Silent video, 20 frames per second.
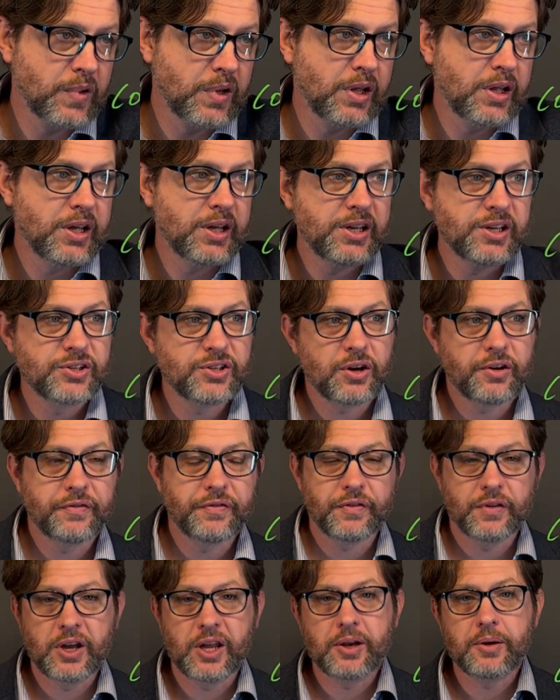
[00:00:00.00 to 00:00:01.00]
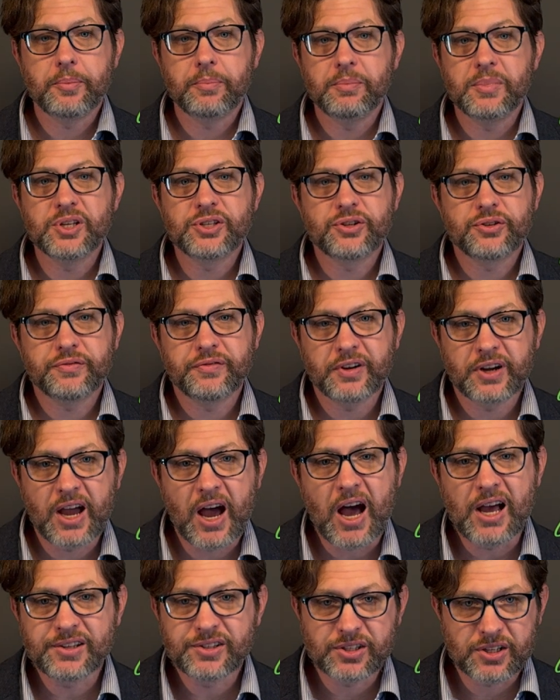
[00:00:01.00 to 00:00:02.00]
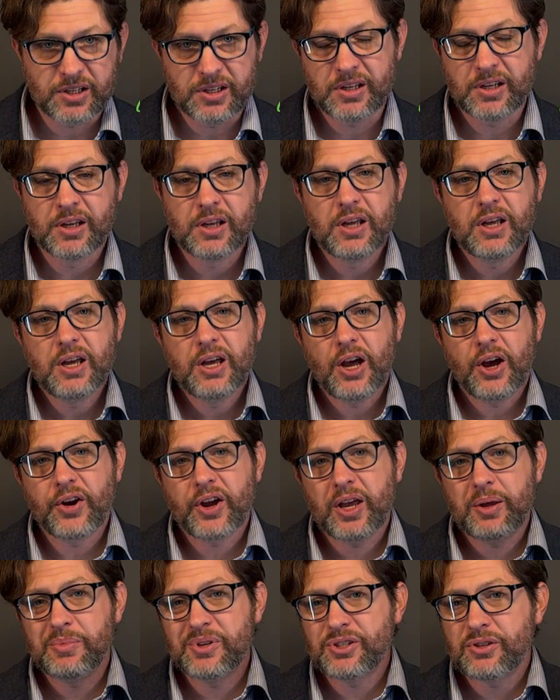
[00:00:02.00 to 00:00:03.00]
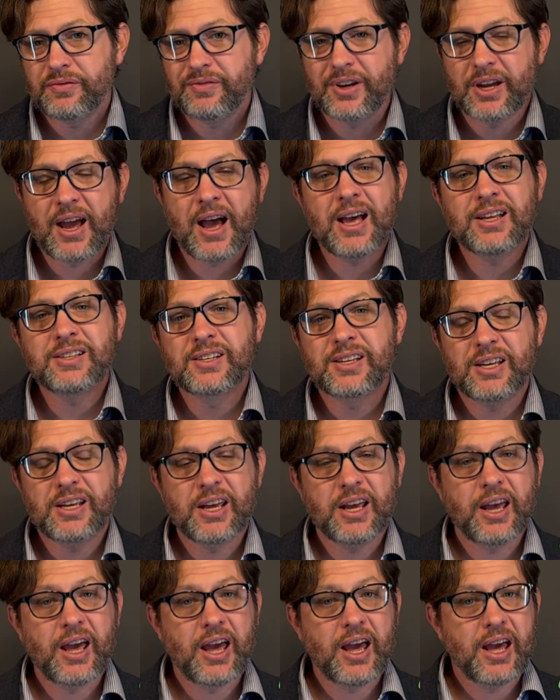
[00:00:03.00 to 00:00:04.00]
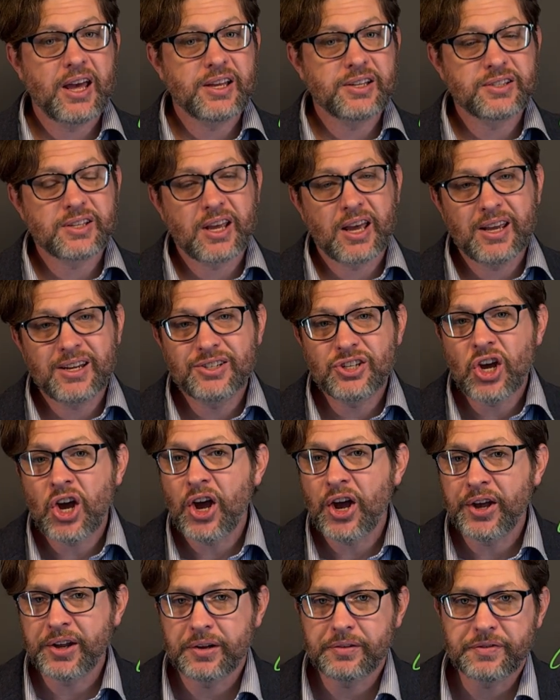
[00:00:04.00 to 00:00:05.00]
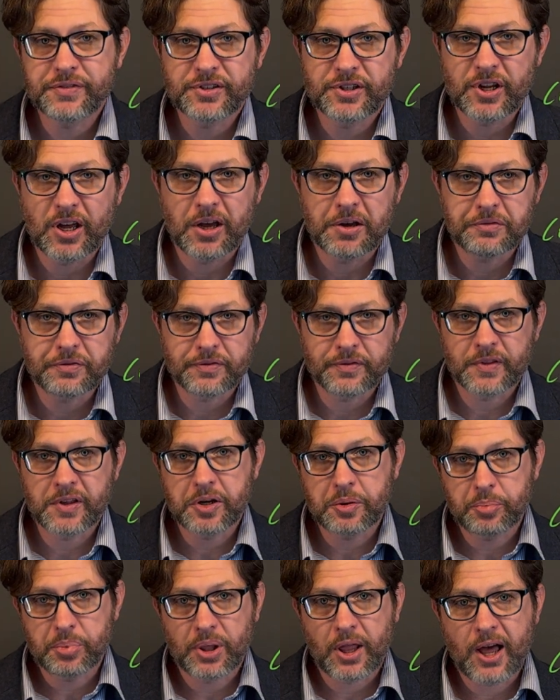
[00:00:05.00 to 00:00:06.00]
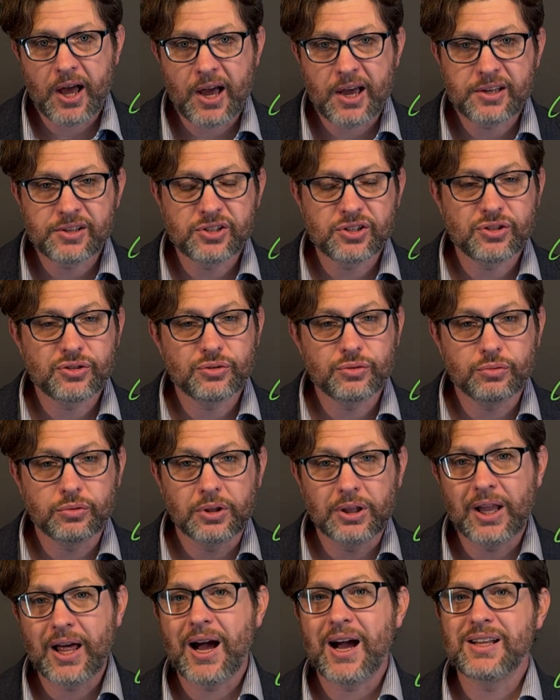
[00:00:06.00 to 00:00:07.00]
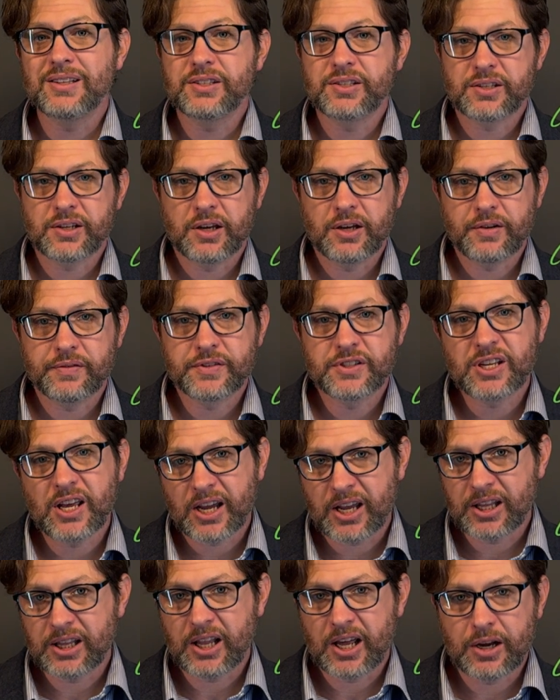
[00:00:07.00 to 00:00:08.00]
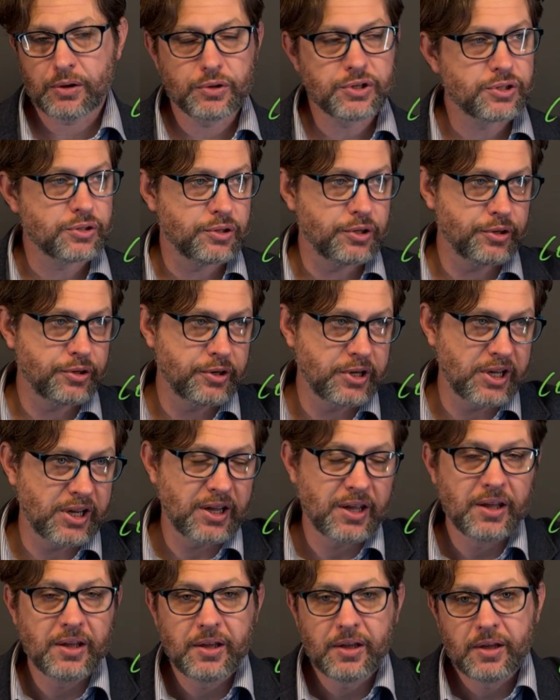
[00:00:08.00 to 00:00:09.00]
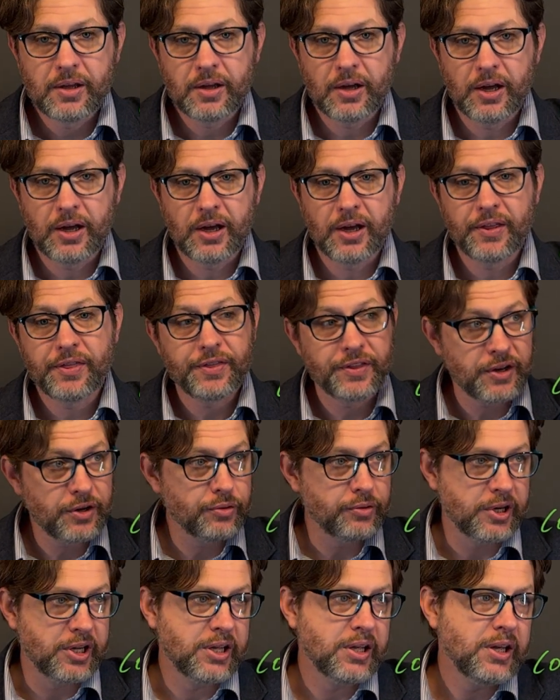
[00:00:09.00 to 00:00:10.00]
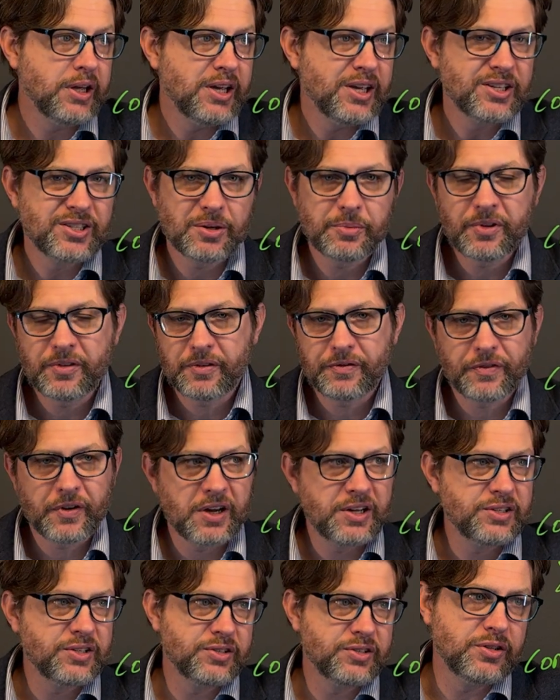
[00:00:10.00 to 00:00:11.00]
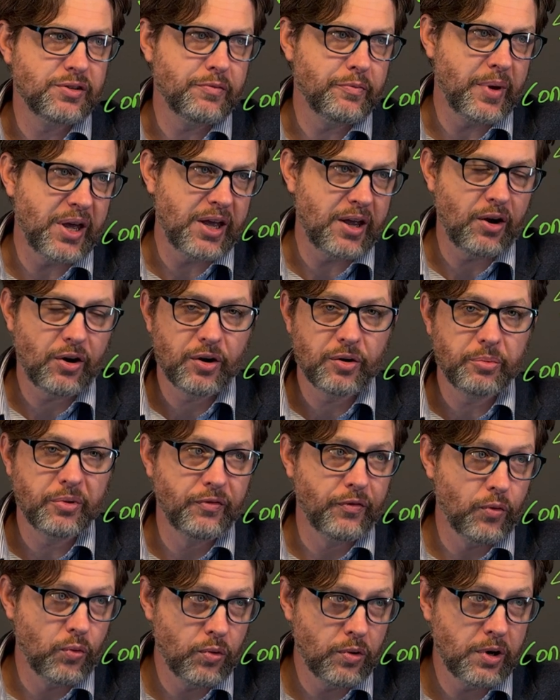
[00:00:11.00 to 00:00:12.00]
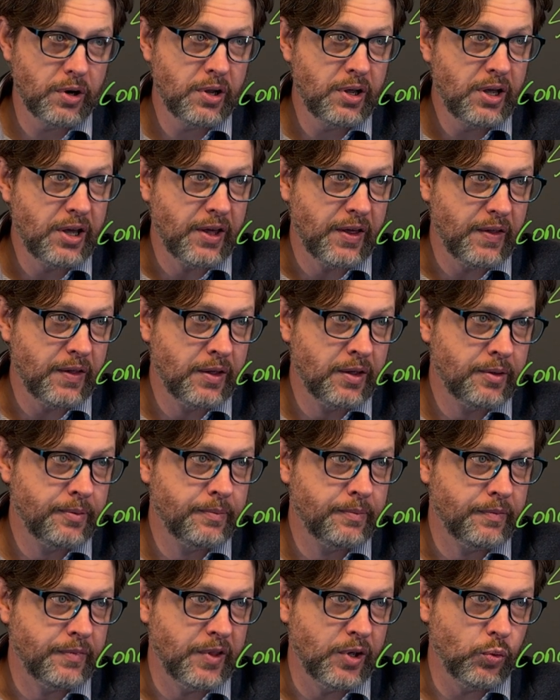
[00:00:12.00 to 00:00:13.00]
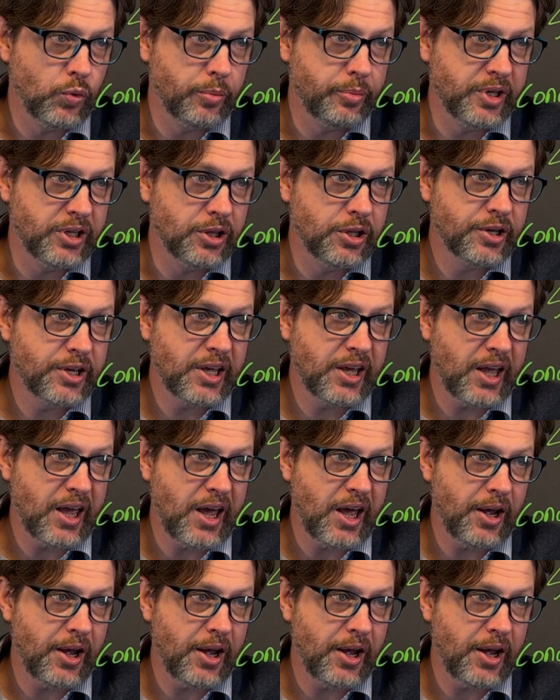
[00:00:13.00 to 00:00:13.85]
is our friend, Mr. Vygotsky. Okay, Mr. Vygotsky has a ton of stuff that applies to lots of second language learning theory. Some of the phrases you have heard before that we'll be looking at